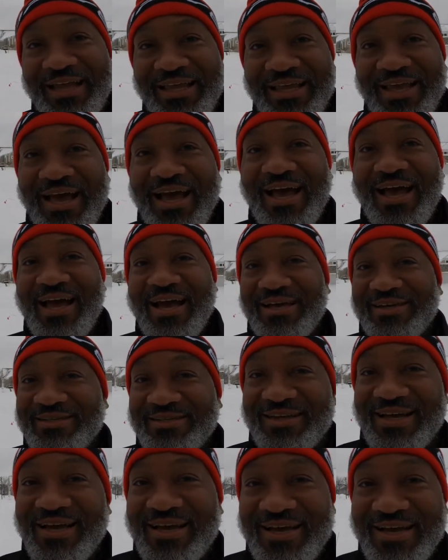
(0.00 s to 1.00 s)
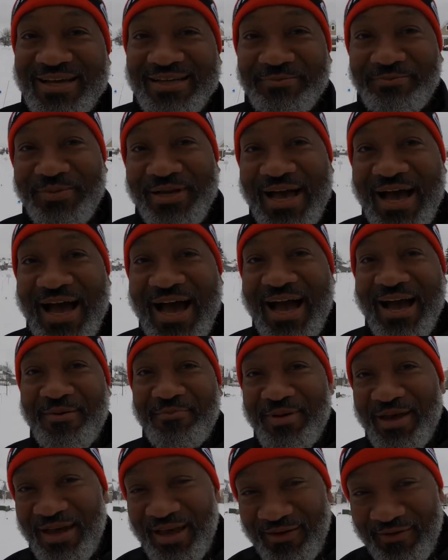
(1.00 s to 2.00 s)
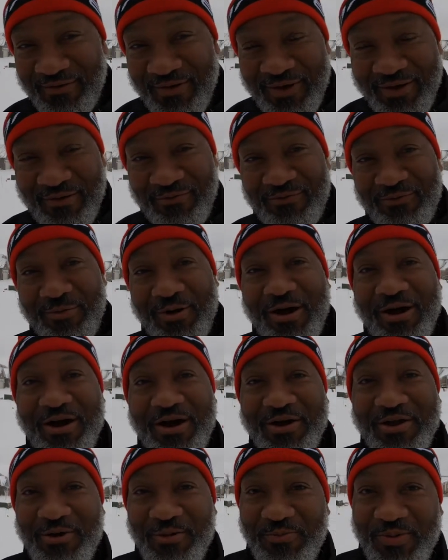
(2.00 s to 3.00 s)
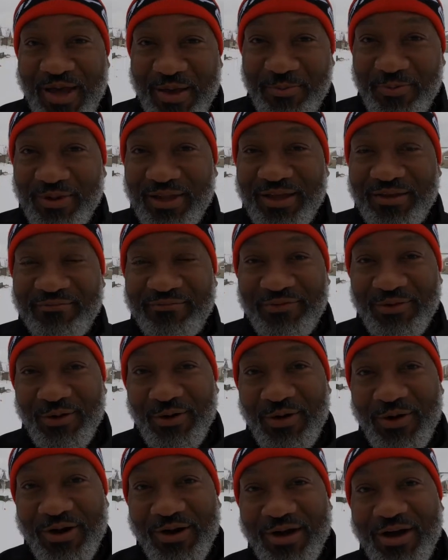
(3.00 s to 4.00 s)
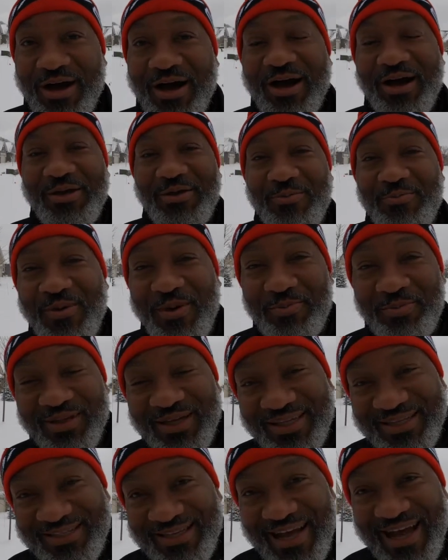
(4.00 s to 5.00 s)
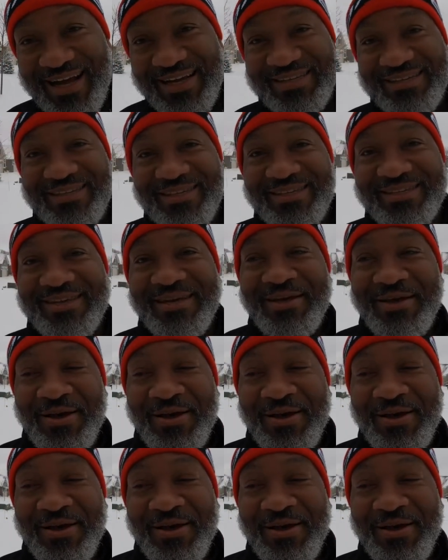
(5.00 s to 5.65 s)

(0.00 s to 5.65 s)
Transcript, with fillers: Yes, yes. Behind me, for all you people in Florida, all you people in Texas,